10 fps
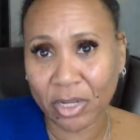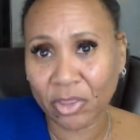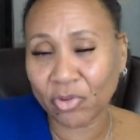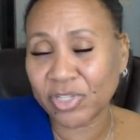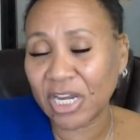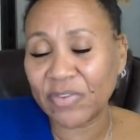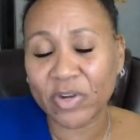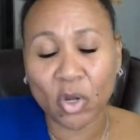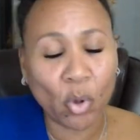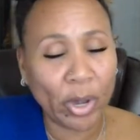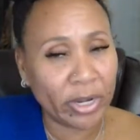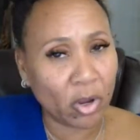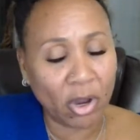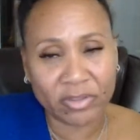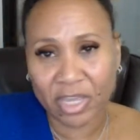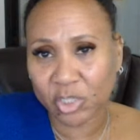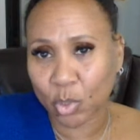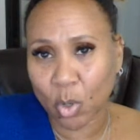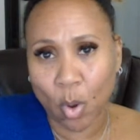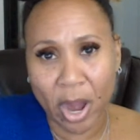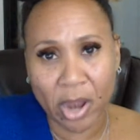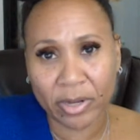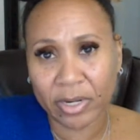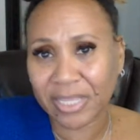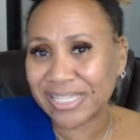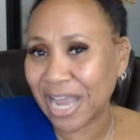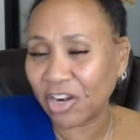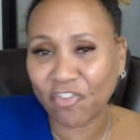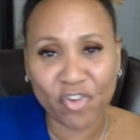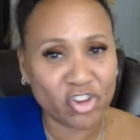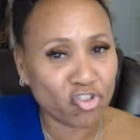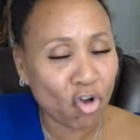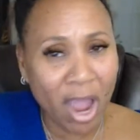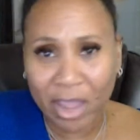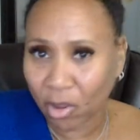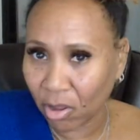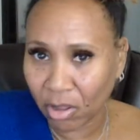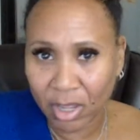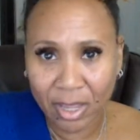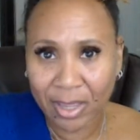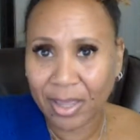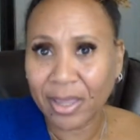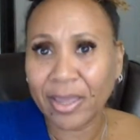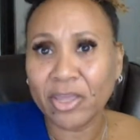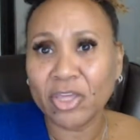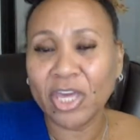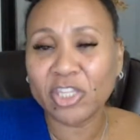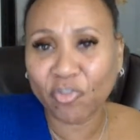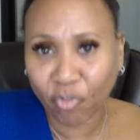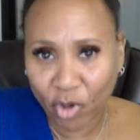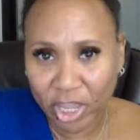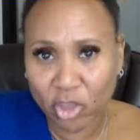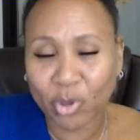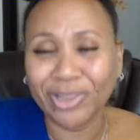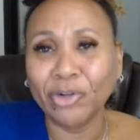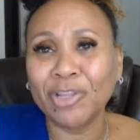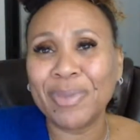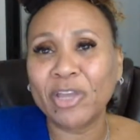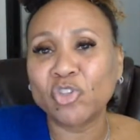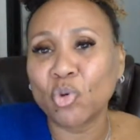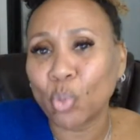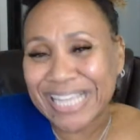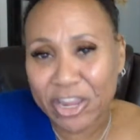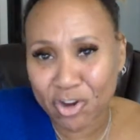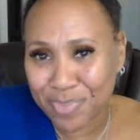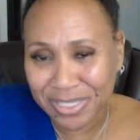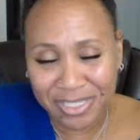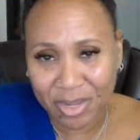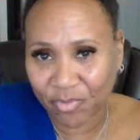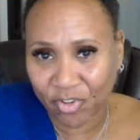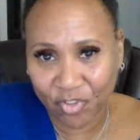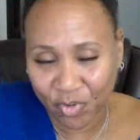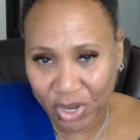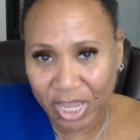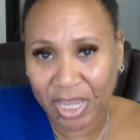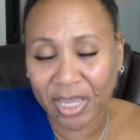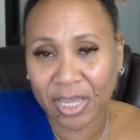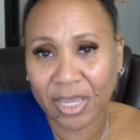There's not even a credit card that's required. It's not a free trial. It's free. You can literally begin to set your business up for free.